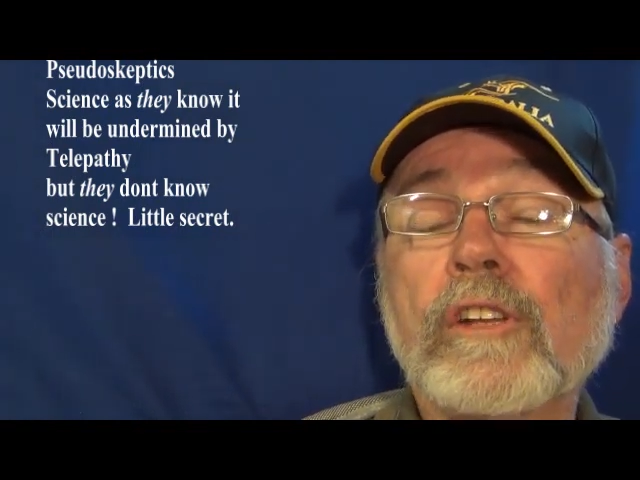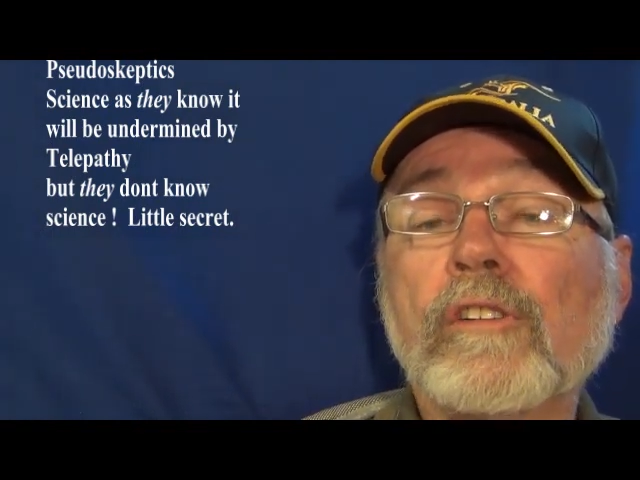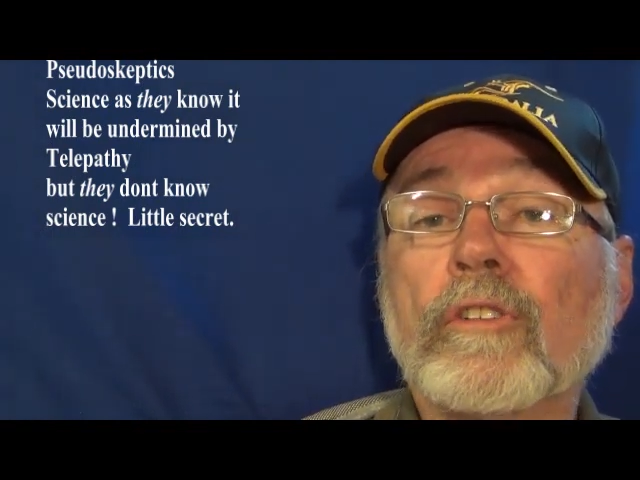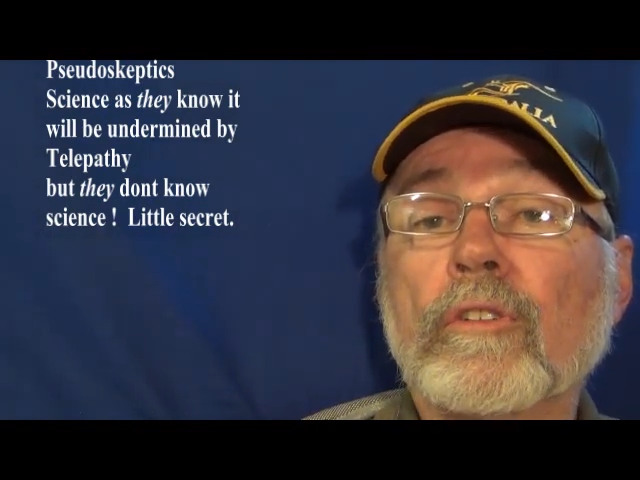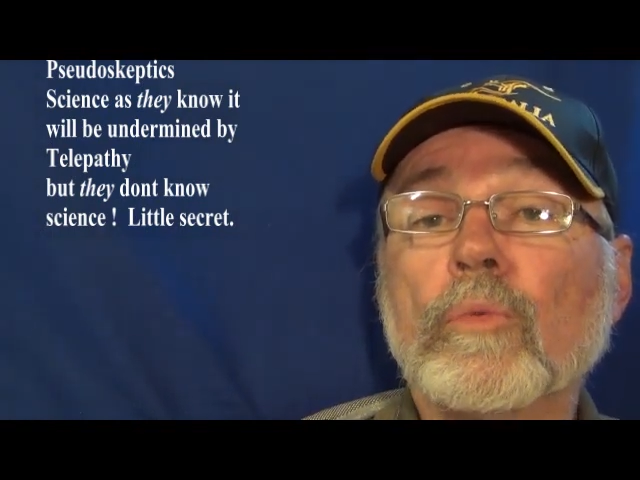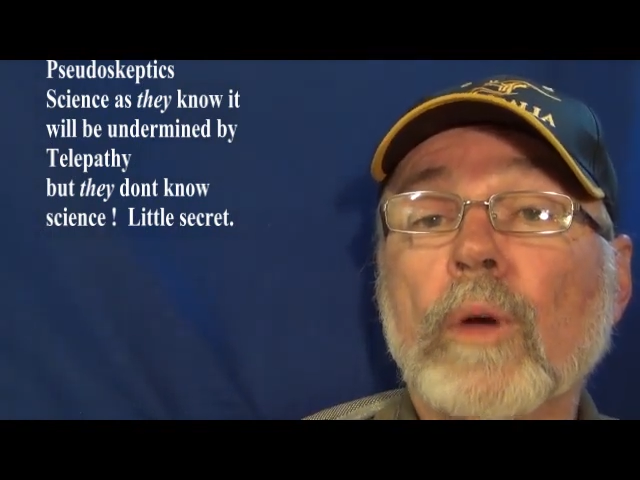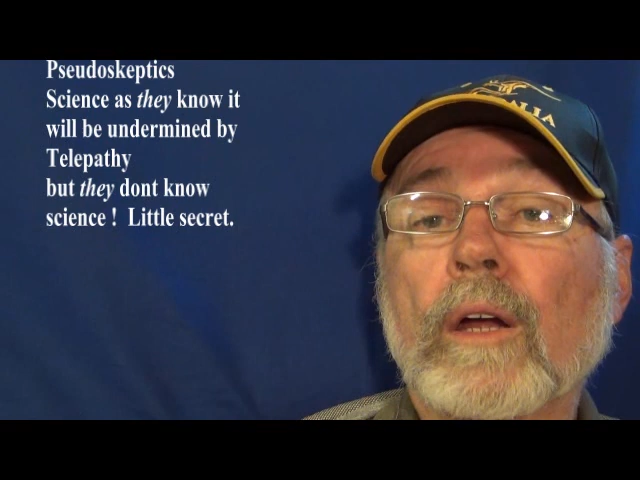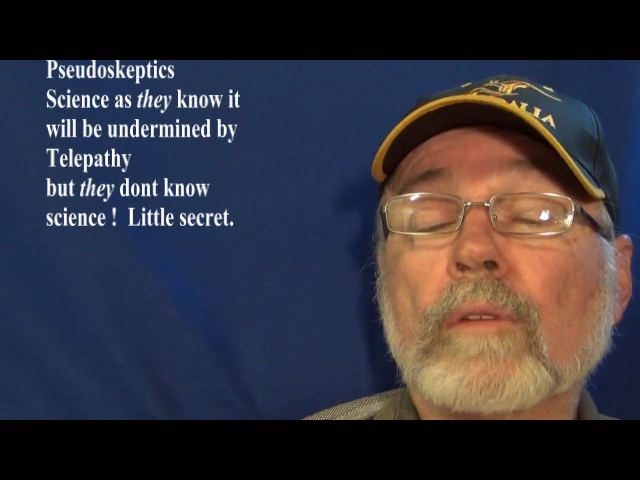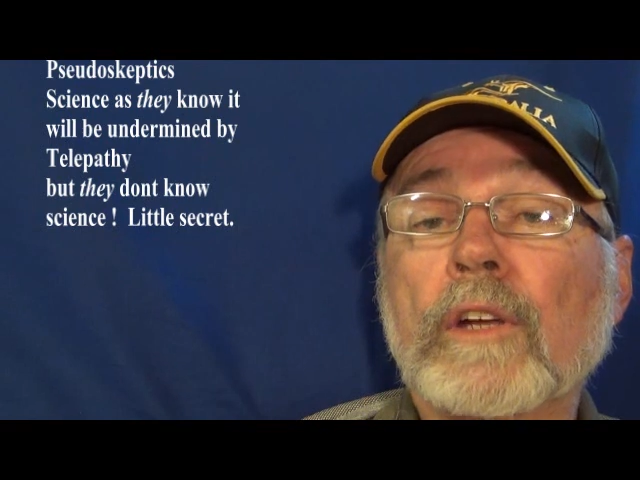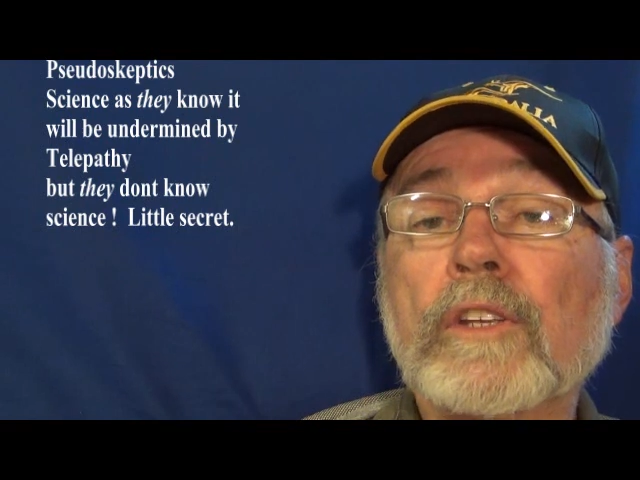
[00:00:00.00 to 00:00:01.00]
into
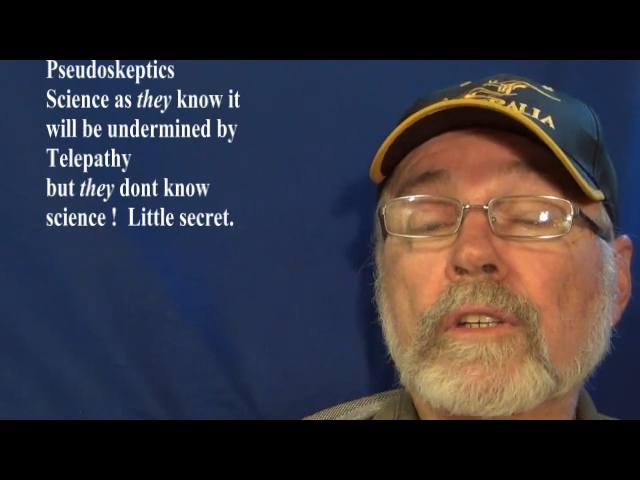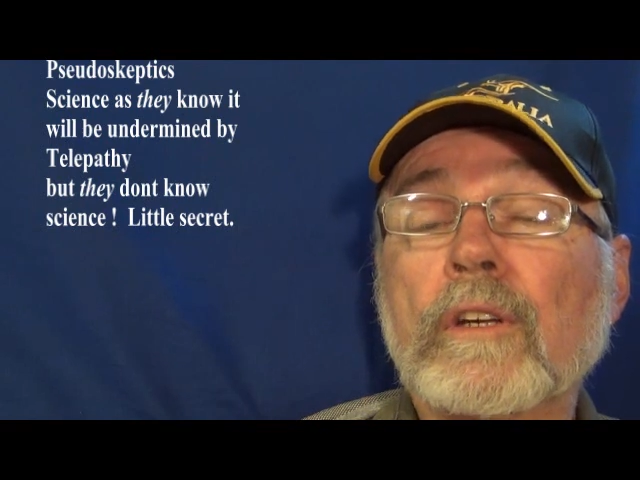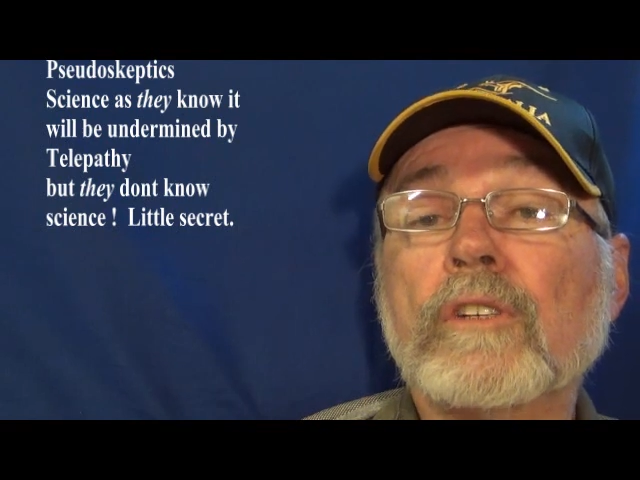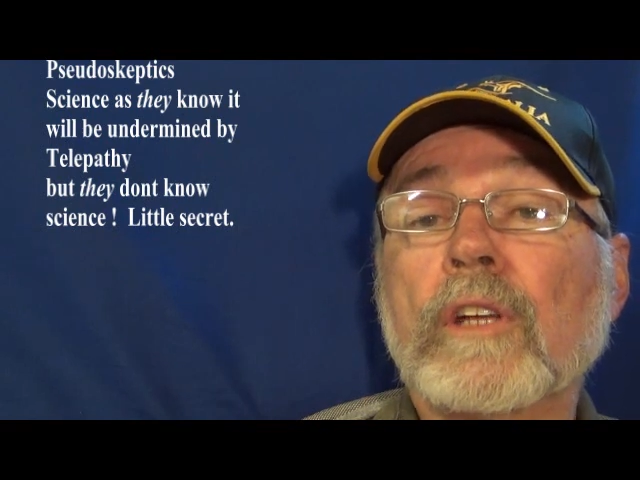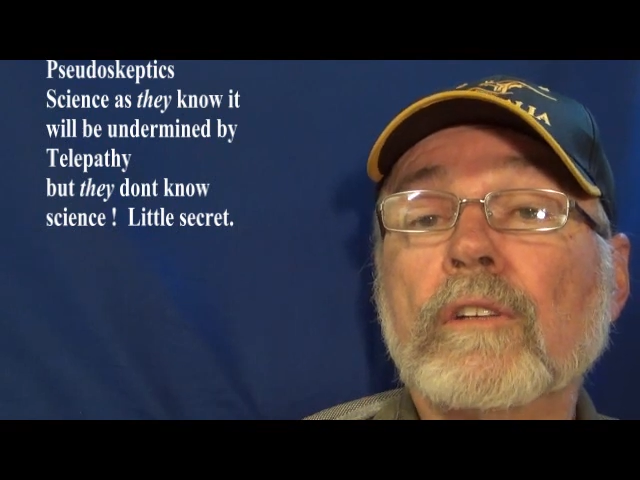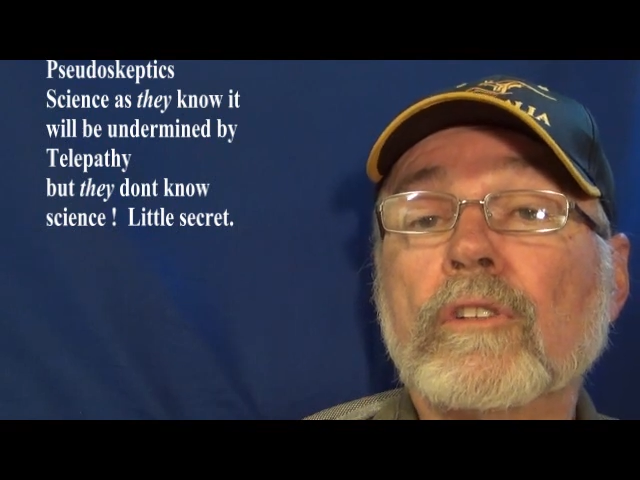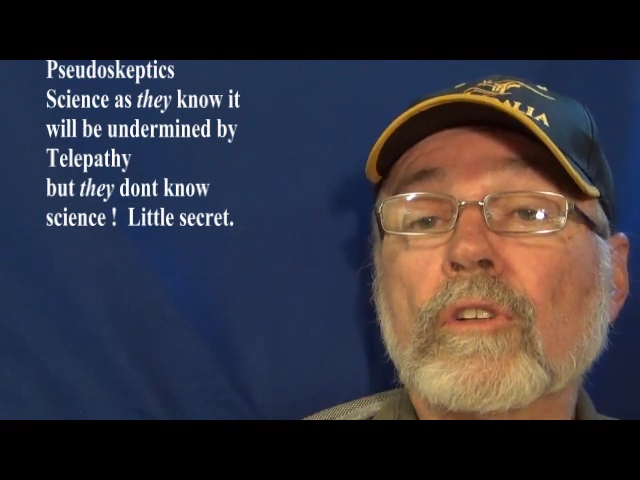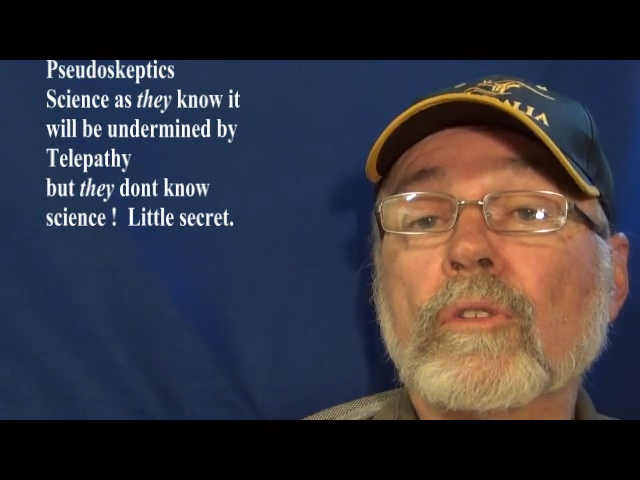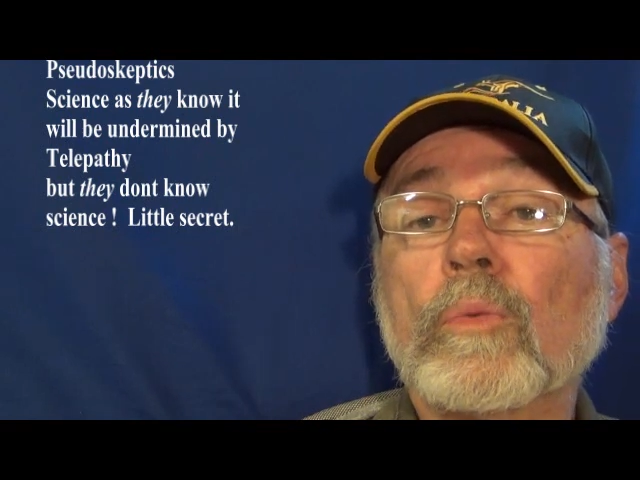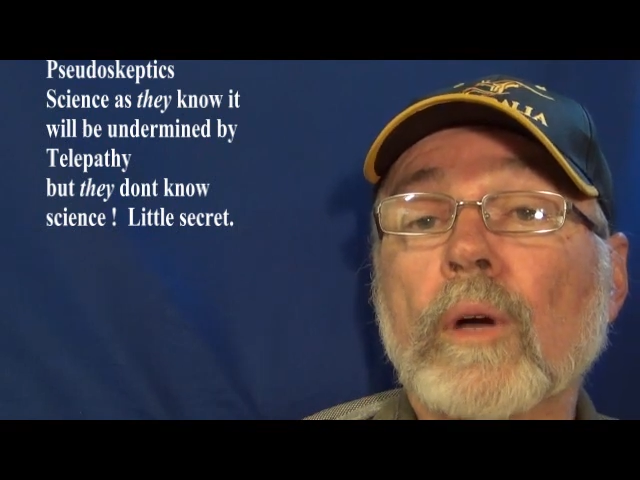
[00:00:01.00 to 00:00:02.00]
research
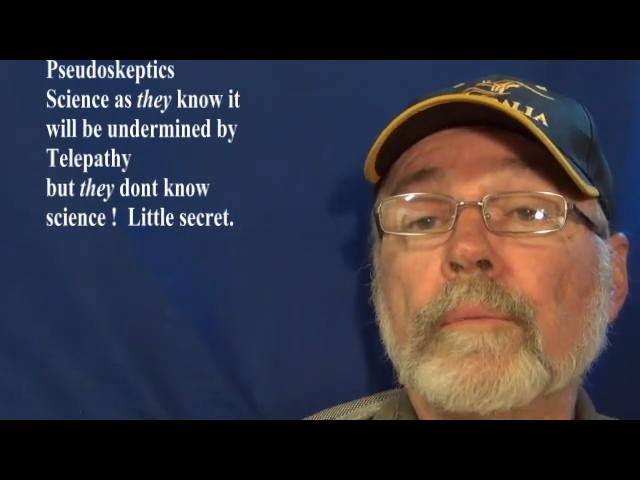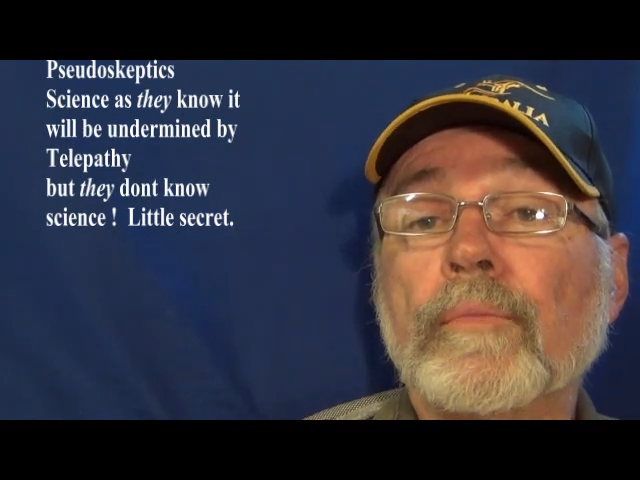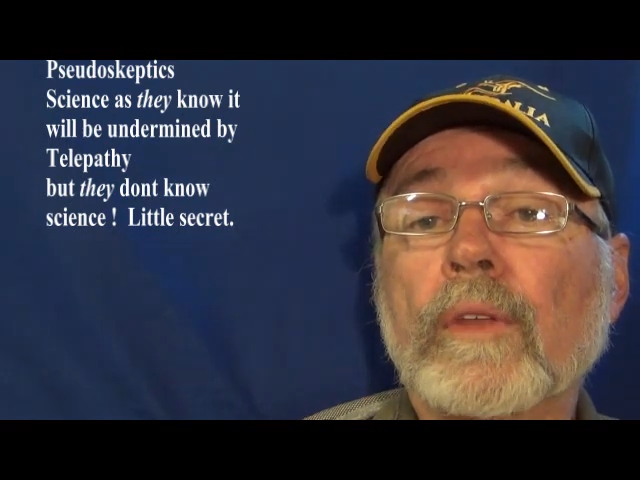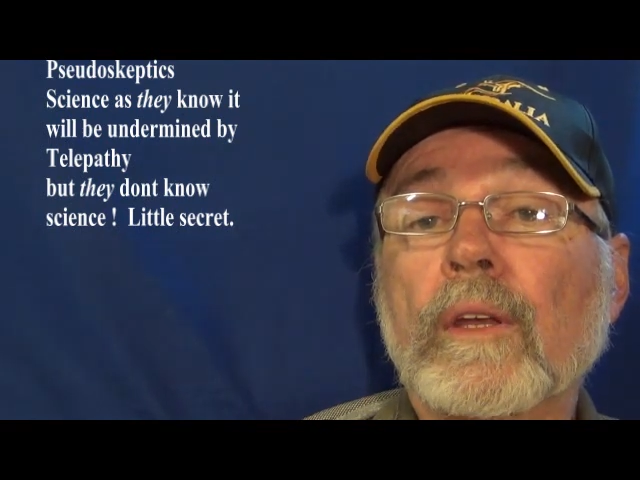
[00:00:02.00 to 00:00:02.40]
into